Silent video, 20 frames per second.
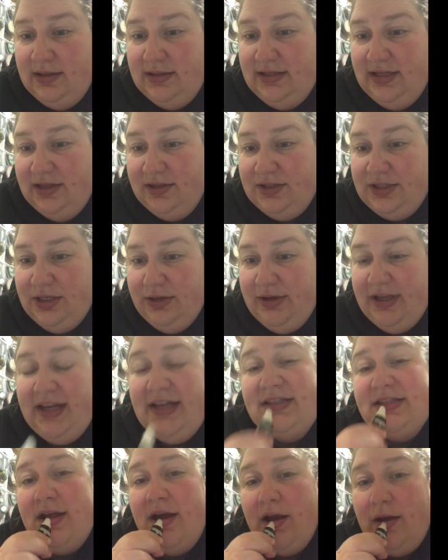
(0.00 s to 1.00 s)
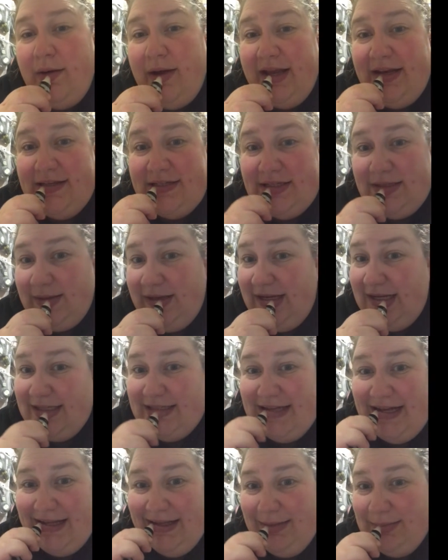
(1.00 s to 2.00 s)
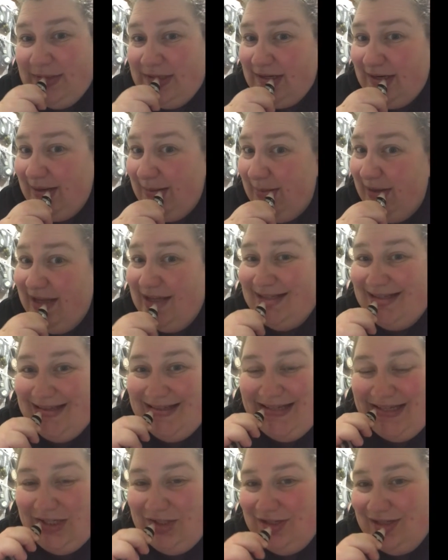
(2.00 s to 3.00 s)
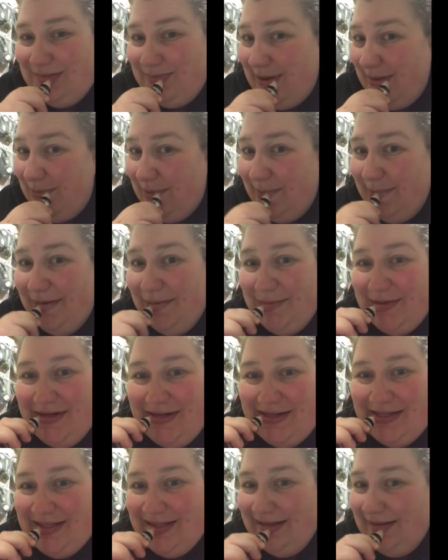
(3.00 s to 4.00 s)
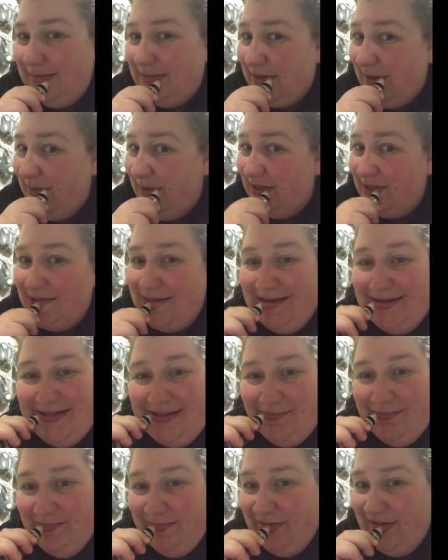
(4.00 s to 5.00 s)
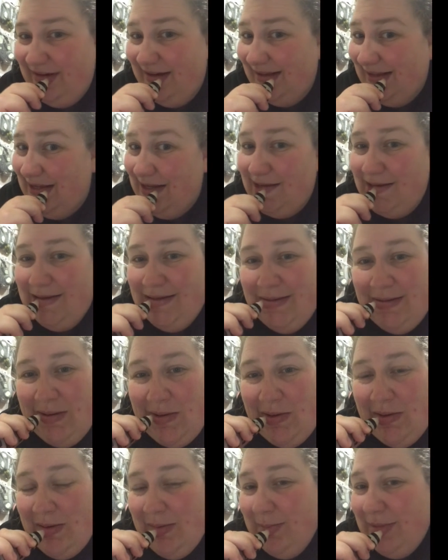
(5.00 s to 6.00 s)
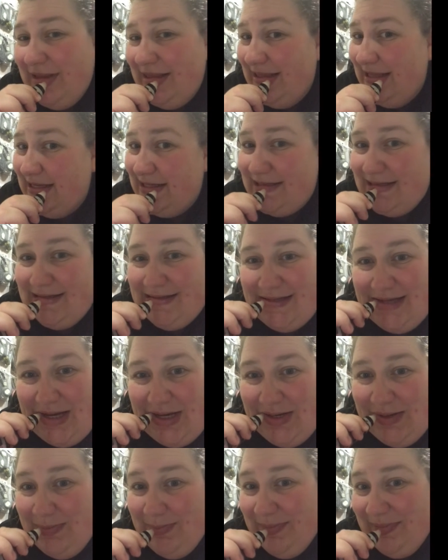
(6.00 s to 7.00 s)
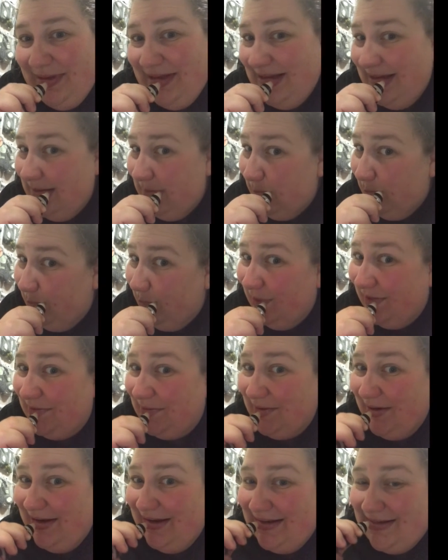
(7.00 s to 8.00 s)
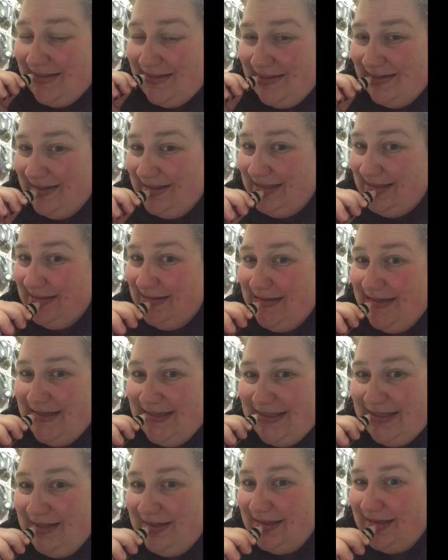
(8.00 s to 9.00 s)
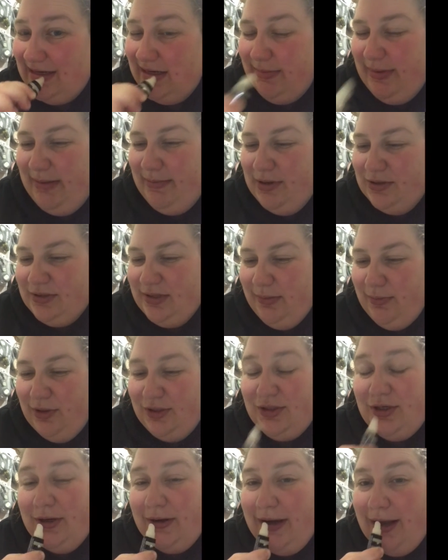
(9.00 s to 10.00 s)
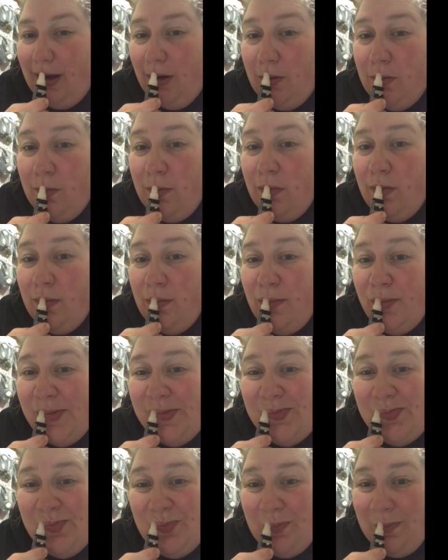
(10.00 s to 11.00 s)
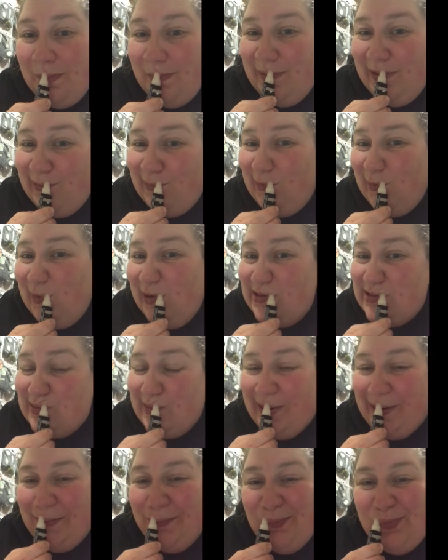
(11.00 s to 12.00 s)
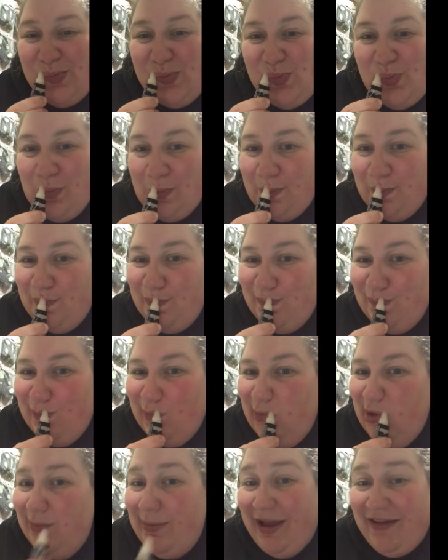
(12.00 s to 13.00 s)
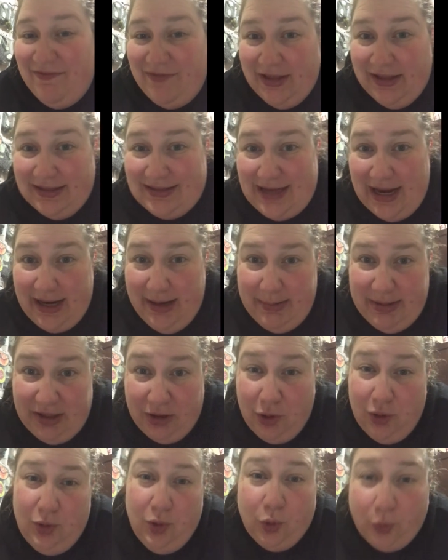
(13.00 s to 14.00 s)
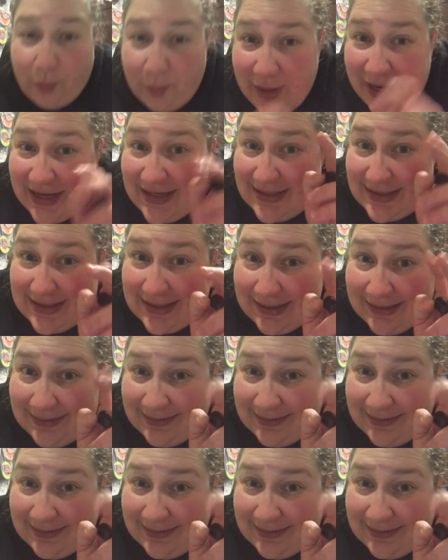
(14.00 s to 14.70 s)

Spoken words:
deal to it. It's not quite as sweet as that lip scrub because this is just peppermint, whereas the lip scrub also had some vanilla. But this is going to be buttery, so this one is just going to be mostly moisture. Now, every once in a while, you might feel a tiny bit of grit,